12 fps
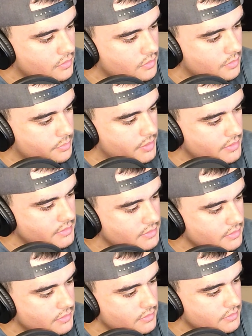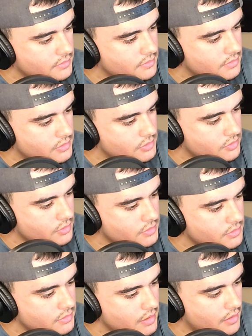The pestilent destruction.